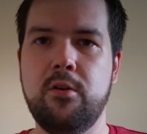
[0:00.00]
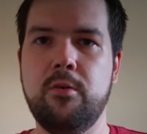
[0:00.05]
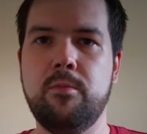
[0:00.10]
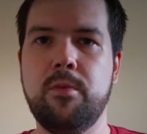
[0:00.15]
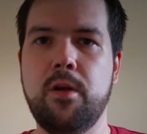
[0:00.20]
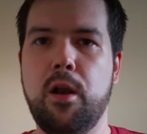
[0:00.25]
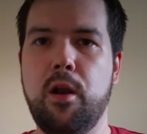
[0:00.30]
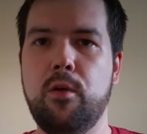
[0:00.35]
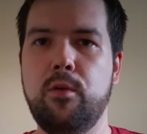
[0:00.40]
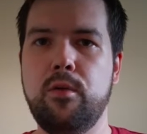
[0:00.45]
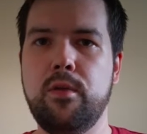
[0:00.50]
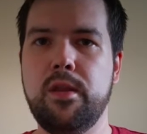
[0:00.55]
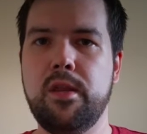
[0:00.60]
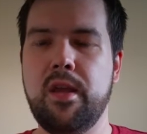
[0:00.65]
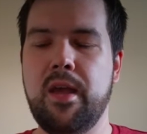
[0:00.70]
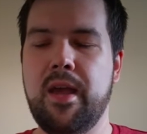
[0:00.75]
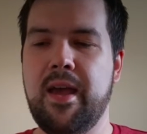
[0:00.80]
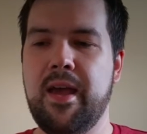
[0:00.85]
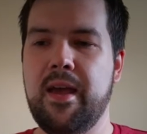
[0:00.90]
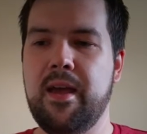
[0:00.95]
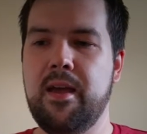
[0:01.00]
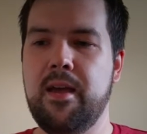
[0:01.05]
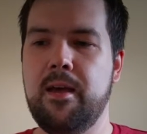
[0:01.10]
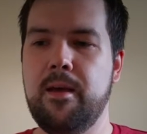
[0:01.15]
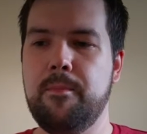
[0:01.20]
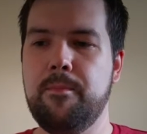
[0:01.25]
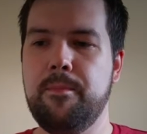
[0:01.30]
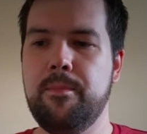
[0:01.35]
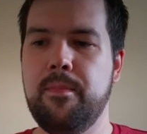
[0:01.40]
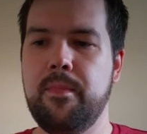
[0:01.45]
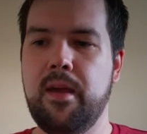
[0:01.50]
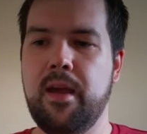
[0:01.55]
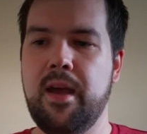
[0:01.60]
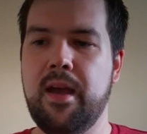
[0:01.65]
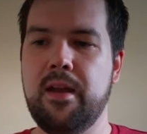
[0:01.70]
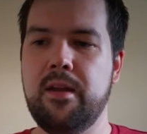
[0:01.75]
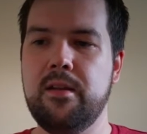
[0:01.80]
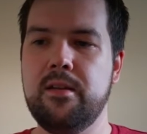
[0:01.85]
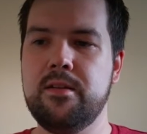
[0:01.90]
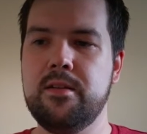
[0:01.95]
up close
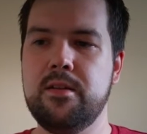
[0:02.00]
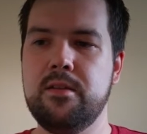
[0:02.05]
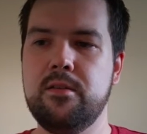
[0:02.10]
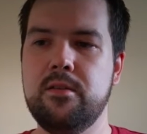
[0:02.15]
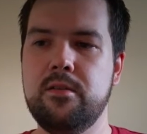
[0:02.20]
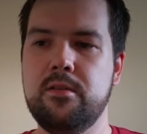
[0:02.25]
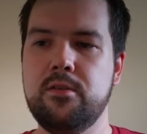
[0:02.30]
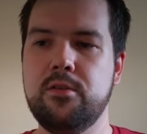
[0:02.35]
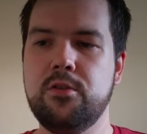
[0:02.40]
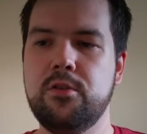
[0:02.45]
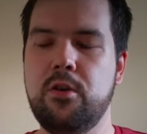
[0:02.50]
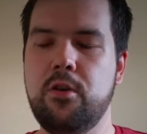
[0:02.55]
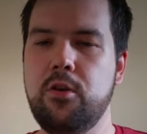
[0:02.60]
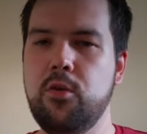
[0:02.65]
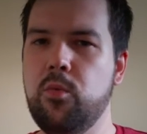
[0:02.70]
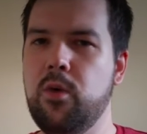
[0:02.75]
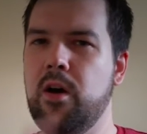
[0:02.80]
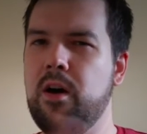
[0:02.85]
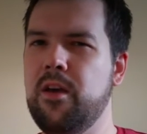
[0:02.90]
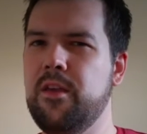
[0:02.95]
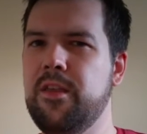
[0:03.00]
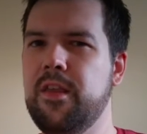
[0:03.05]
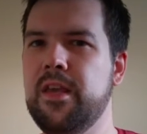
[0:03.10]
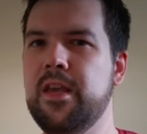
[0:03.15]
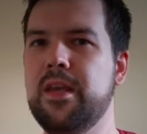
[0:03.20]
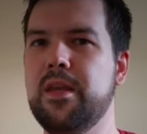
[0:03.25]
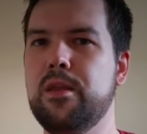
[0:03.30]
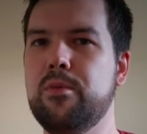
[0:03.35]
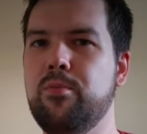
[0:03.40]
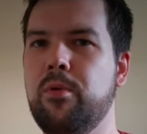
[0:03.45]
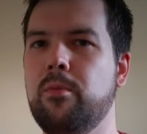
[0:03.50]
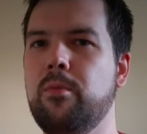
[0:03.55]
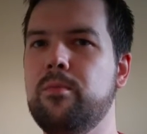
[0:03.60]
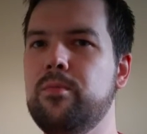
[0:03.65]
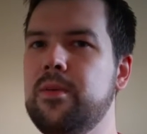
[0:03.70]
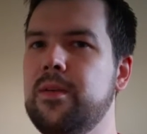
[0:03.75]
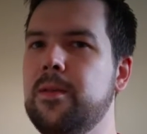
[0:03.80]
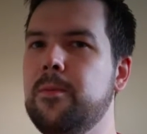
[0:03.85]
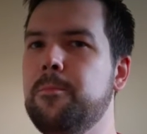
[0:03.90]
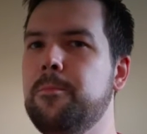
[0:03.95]
and show you what I think is
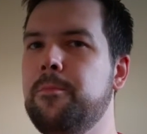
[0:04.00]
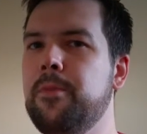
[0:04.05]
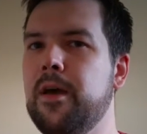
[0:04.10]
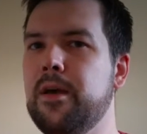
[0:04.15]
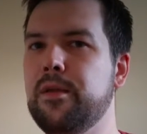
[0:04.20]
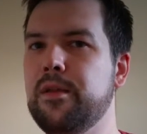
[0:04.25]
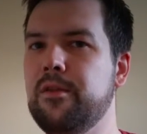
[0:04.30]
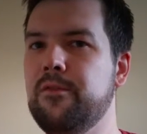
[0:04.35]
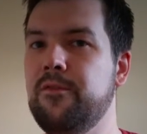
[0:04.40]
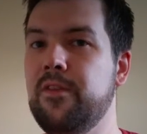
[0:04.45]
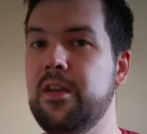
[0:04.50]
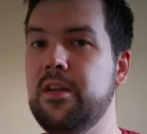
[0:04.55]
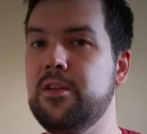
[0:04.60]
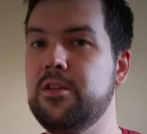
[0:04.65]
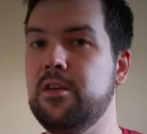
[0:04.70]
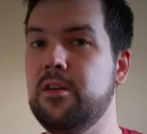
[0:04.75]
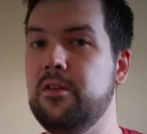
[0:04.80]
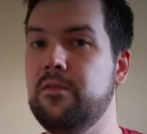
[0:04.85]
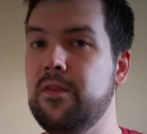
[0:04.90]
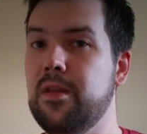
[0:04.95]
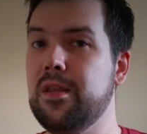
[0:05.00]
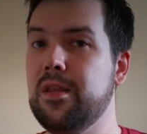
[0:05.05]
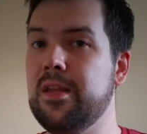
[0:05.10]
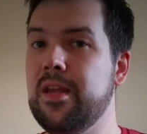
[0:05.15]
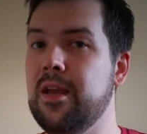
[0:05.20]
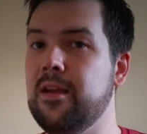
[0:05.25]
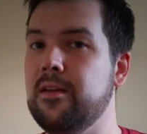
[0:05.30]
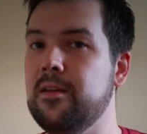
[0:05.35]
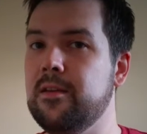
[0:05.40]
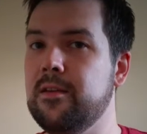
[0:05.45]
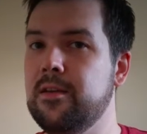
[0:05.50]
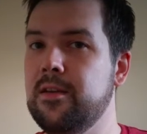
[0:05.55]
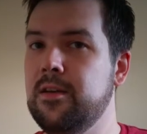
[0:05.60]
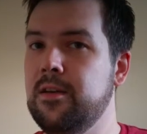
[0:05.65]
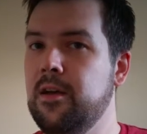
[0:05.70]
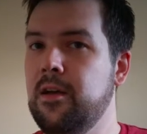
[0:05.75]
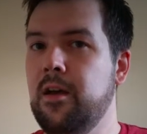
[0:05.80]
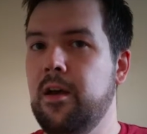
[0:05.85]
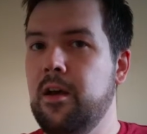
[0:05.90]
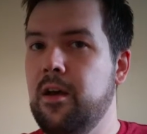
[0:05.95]
probably the best feature of tank.
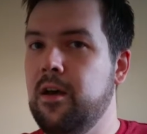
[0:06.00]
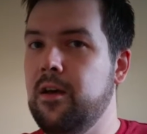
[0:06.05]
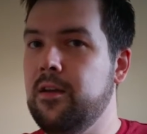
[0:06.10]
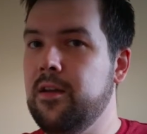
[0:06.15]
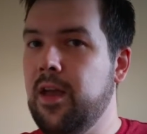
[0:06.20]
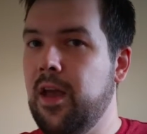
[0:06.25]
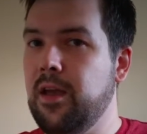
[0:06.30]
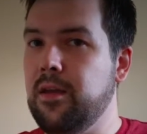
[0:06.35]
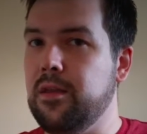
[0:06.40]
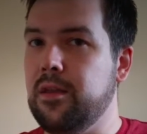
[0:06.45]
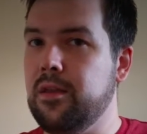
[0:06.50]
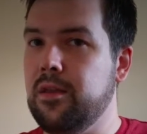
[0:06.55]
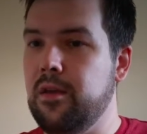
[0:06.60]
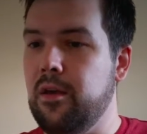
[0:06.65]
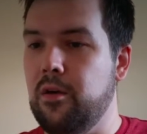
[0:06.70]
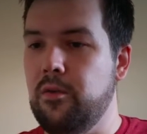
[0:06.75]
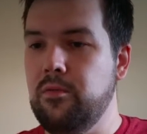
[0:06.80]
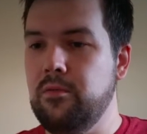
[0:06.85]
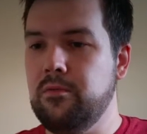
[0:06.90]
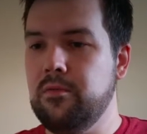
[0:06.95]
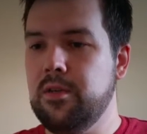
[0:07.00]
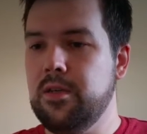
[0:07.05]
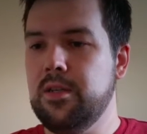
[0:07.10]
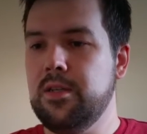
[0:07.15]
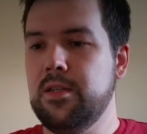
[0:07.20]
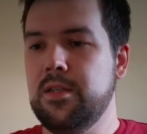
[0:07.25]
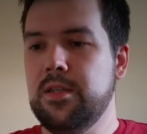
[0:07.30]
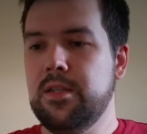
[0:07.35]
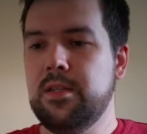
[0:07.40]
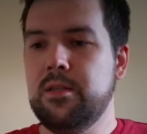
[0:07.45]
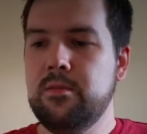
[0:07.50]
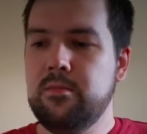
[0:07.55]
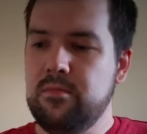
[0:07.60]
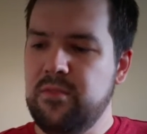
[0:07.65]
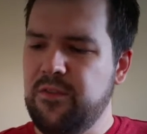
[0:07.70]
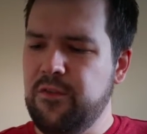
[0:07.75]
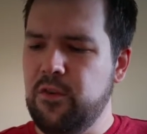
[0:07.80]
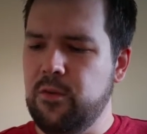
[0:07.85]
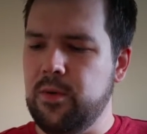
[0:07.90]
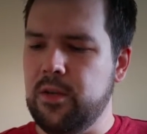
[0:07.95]
Okay, so
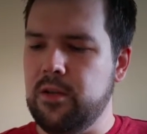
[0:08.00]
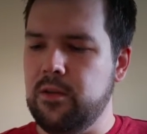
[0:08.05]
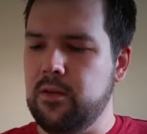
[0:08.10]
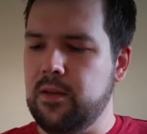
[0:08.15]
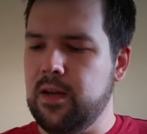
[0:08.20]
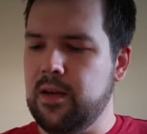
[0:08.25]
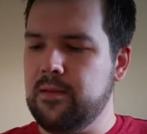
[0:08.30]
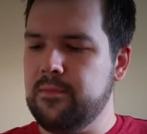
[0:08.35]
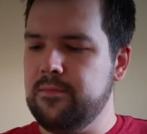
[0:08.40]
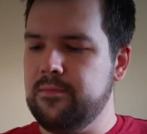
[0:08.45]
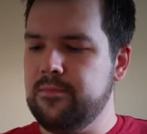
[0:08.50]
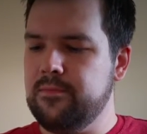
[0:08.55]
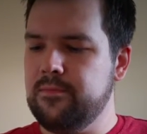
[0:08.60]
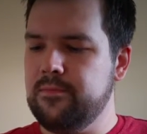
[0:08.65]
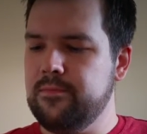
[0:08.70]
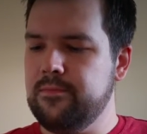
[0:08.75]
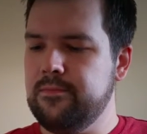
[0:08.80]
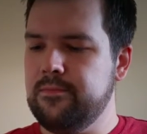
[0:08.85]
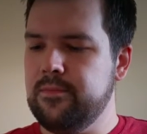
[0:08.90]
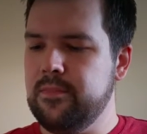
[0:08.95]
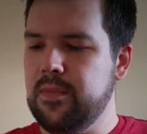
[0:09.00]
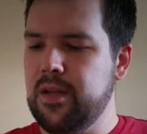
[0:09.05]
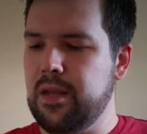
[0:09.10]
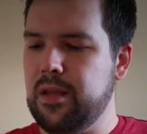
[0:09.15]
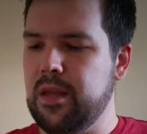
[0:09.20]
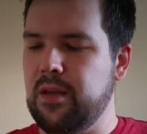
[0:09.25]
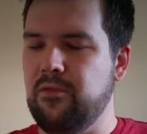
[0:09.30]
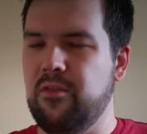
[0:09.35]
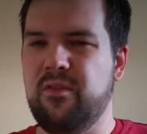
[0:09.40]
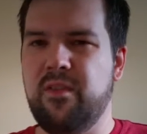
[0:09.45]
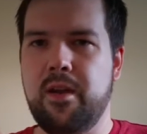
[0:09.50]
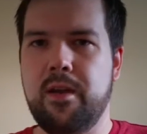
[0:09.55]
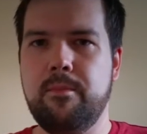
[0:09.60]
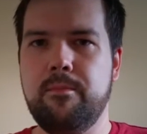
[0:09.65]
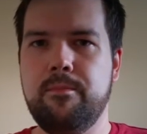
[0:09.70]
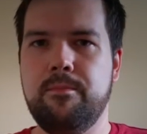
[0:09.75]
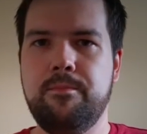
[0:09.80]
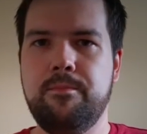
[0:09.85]
before we do that, let's have a vape.